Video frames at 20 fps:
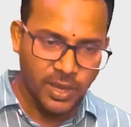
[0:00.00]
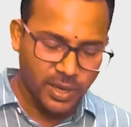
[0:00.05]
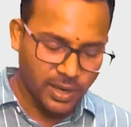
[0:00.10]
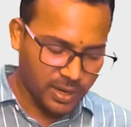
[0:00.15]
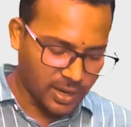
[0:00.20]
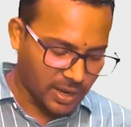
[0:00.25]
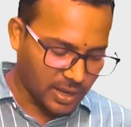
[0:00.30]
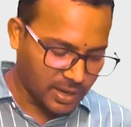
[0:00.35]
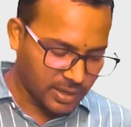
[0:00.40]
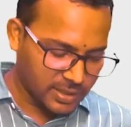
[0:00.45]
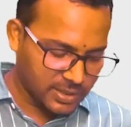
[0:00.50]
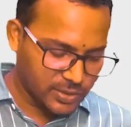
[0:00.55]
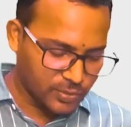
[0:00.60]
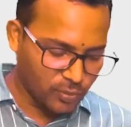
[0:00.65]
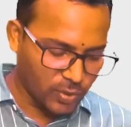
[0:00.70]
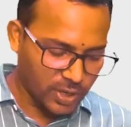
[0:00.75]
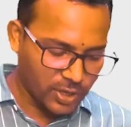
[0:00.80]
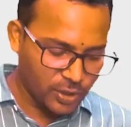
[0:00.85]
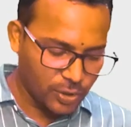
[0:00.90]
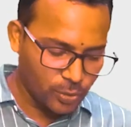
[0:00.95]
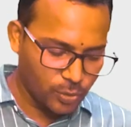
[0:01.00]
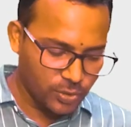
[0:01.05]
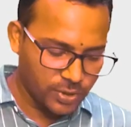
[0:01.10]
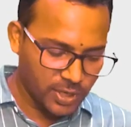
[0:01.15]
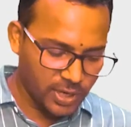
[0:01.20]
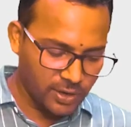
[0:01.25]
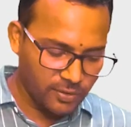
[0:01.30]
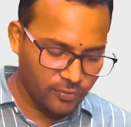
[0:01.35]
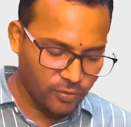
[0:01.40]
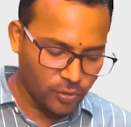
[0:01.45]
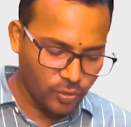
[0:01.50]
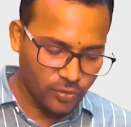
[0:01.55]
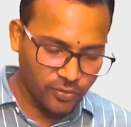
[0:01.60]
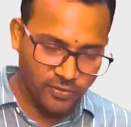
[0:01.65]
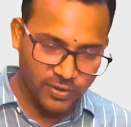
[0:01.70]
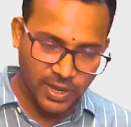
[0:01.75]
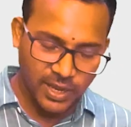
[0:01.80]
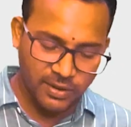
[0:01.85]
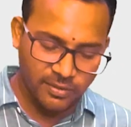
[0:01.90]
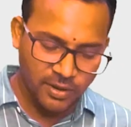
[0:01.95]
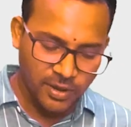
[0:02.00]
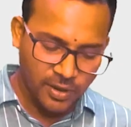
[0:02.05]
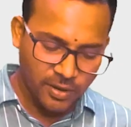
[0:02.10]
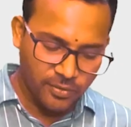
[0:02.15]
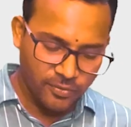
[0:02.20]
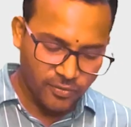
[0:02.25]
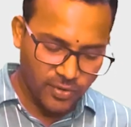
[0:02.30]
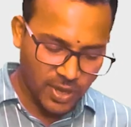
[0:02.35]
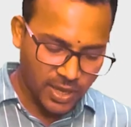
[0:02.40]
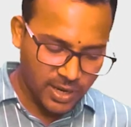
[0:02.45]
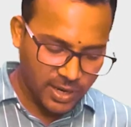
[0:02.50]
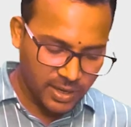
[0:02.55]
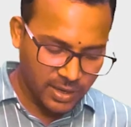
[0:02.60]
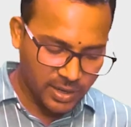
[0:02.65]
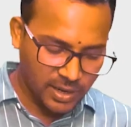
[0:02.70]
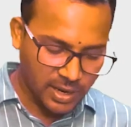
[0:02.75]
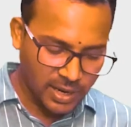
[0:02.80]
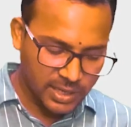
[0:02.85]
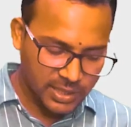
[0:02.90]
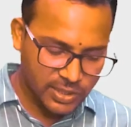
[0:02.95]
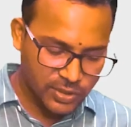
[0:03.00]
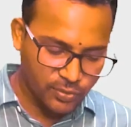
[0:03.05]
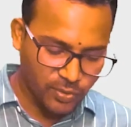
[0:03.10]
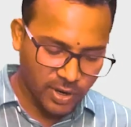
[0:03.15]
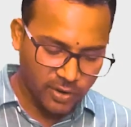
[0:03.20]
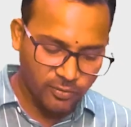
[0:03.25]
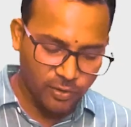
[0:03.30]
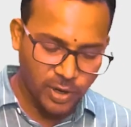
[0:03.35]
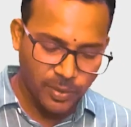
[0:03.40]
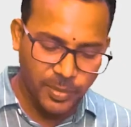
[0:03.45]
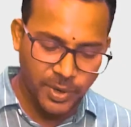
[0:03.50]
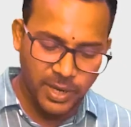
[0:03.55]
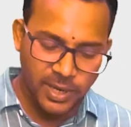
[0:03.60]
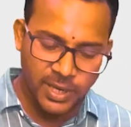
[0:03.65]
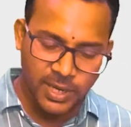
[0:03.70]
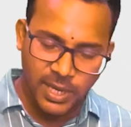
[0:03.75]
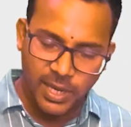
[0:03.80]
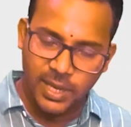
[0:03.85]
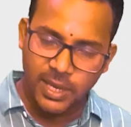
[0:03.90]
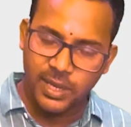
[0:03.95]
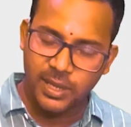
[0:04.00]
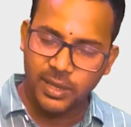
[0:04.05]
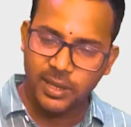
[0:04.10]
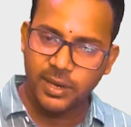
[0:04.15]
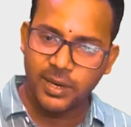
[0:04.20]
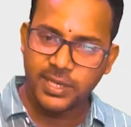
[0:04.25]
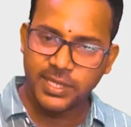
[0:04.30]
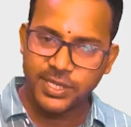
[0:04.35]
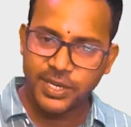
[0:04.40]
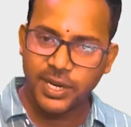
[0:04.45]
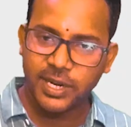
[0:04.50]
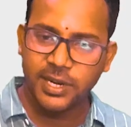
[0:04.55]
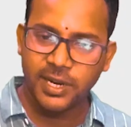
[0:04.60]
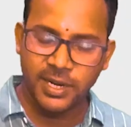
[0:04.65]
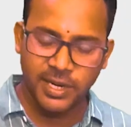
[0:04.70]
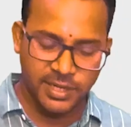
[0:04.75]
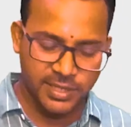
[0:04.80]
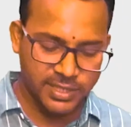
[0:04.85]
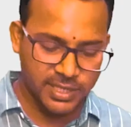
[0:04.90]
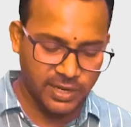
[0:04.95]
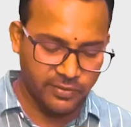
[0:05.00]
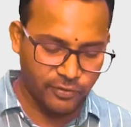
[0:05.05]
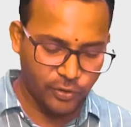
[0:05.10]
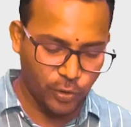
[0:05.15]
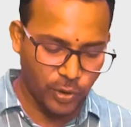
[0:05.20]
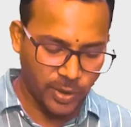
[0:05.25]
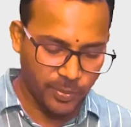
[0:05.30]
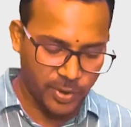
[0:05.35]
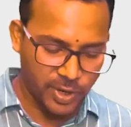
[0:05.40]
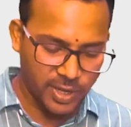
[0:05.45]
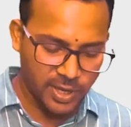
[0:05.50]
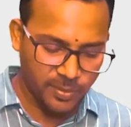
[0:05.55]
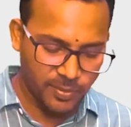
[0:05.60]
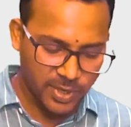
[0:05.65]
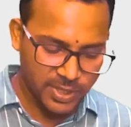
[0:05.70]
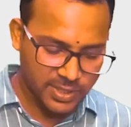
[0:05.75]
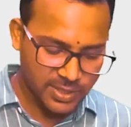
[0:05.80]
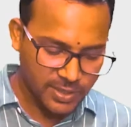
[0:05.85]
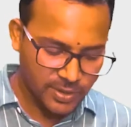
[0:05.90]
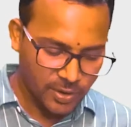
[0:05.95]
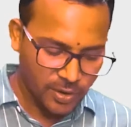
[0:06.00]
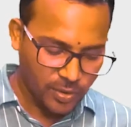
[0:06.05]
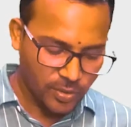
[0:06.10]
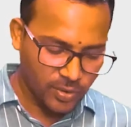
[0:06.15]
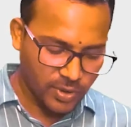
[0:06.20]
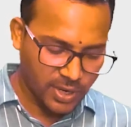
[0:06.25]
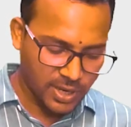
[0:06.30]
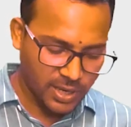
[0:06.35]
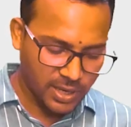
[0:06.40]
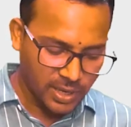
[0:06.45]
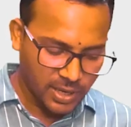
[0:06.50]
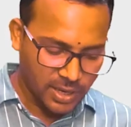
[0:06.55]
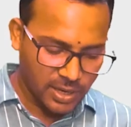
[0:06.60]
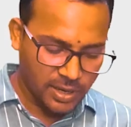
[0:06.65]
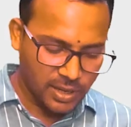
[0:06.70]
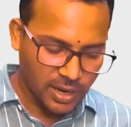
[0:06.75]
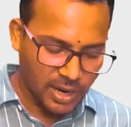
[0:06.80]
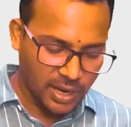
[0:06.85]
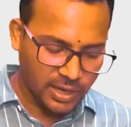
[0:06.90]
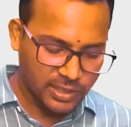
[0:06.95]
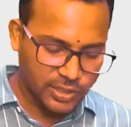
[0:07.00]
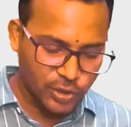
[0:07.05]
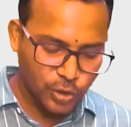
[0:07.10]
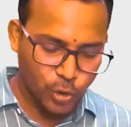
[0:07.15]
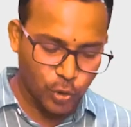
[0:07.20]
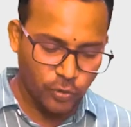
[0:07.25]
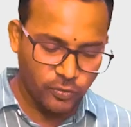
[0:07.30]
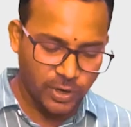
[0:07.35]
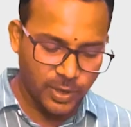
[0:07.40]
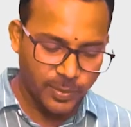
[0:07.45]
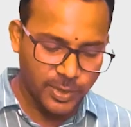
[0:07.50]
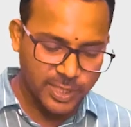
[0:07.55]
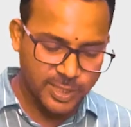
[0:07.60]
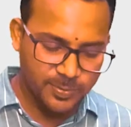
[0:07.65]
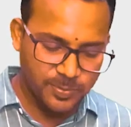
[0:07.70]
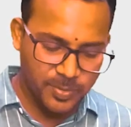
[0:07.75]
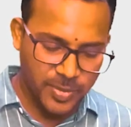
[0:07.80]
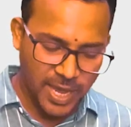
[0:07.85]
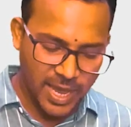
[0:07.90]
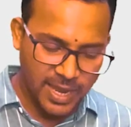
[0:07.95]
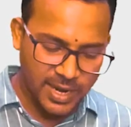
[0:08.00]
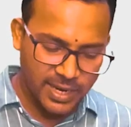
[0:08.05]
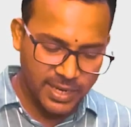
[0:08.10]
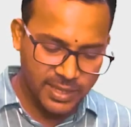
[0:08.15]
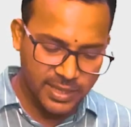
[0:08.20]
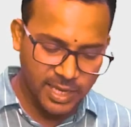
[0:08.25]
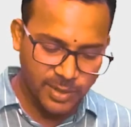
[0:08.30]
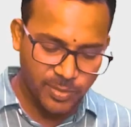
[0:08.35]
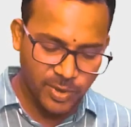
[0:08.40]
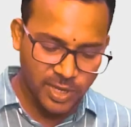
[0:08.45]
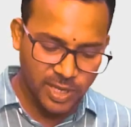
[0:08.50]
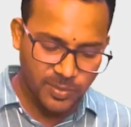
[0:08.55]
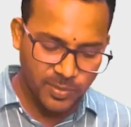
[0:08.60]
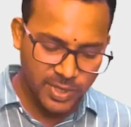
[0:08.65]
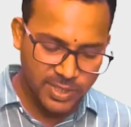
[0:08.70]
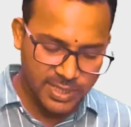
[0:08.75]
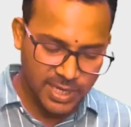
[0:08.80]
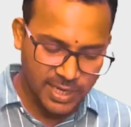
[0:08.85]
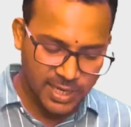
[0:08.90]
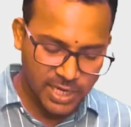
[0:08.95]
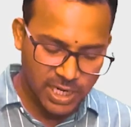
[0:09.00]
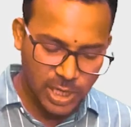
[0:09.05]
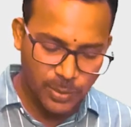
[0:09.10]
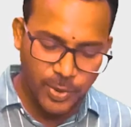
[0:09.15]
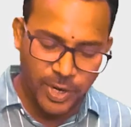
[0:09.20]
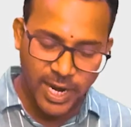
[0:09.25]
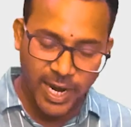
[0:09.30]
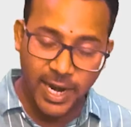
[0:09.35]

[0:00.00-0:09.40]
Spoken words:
Clark's 1, 2, 3, 4, 5, wherein Clark's 1 will be restricted itself to epidermis. Okay, Clark's 2 will be spanning the epidermis and it will be